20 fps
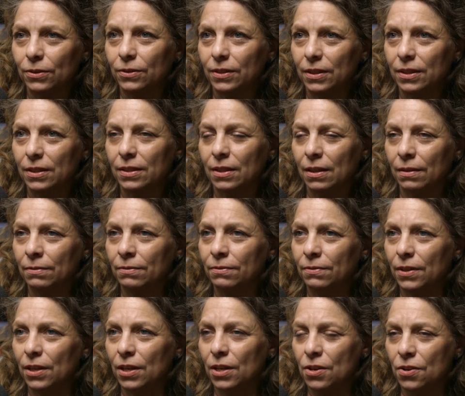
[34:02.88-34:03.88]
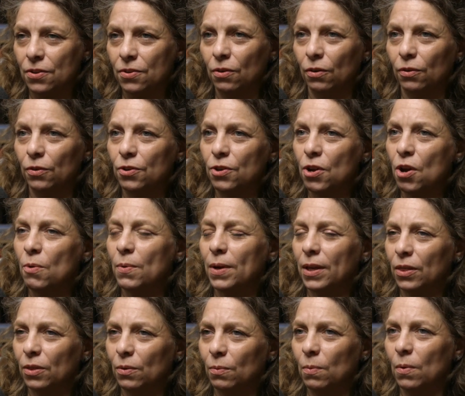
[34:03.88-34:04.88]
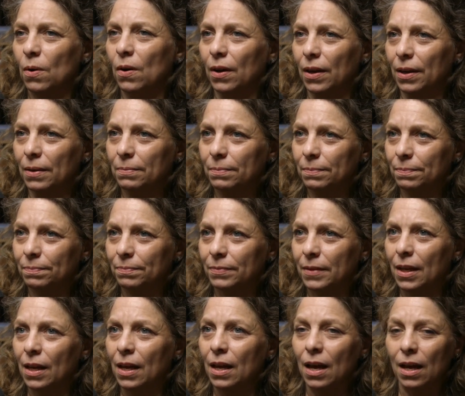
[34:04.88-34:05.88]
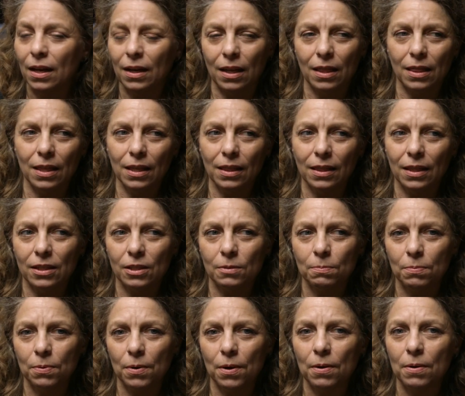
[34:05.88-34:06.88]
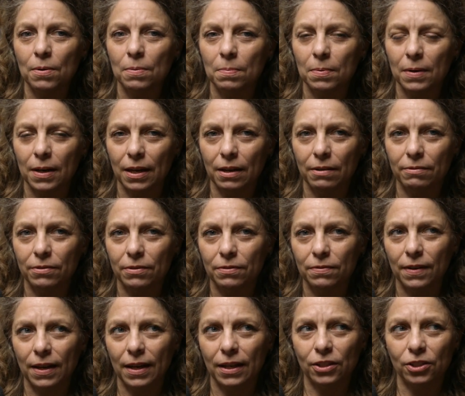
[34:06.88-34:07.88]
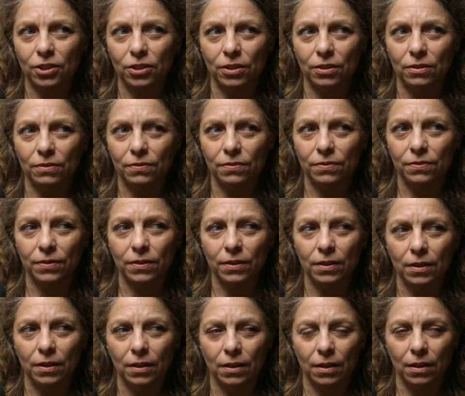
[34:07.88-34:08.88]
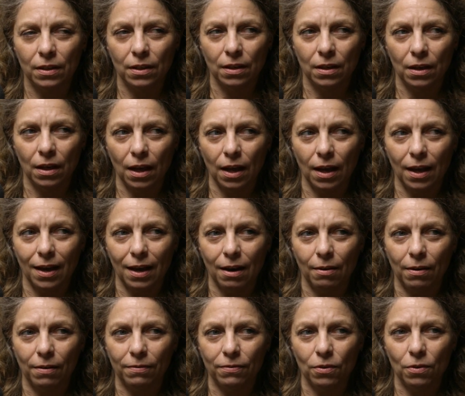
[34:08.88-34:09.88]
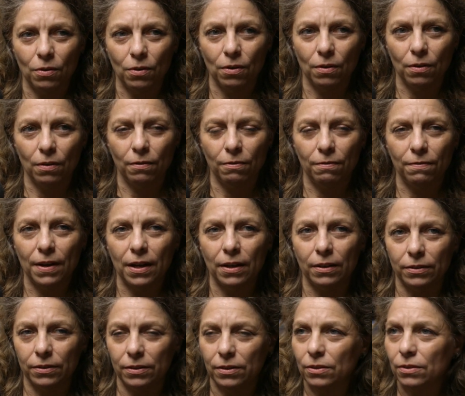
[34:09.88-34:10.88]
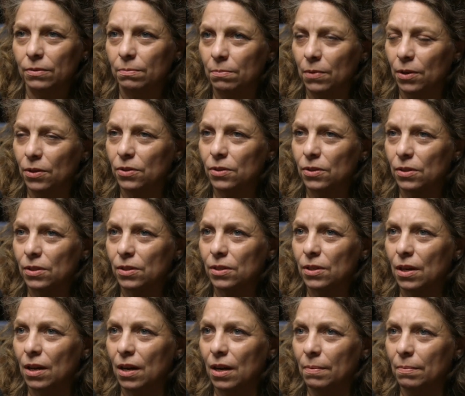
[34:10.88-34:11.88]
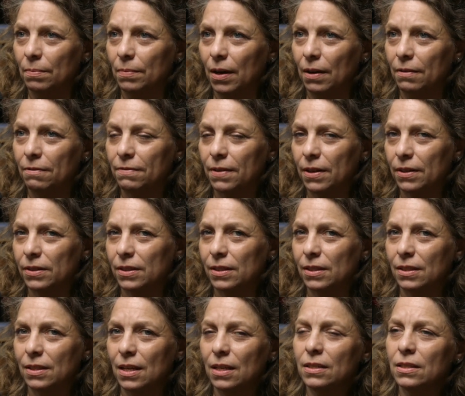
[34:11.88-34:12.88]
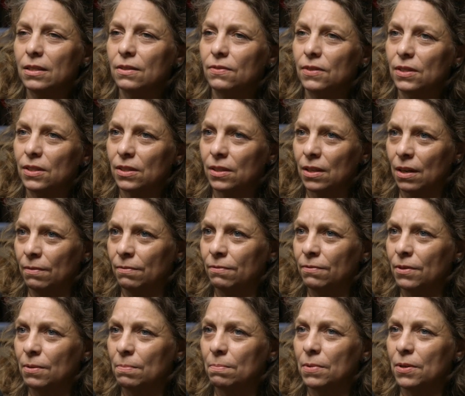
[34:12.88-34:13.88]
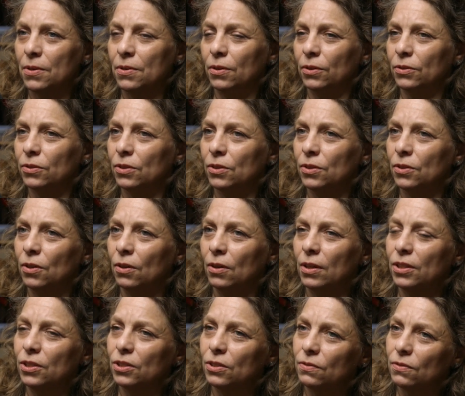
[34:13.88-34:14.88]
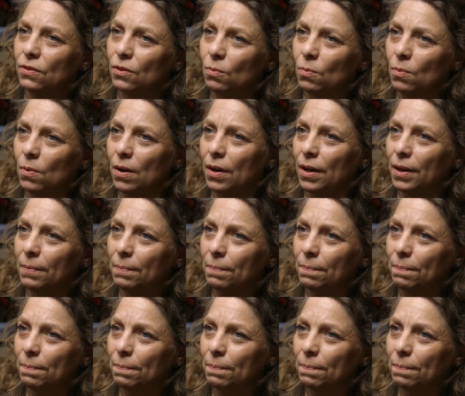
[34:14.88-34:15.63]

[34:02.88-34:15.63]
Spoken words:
discomfort and not knowing the why. And I think that's probably a reflection of how I've felt most of the time. I felt a sense of discomfort, but not a knowledge of the why.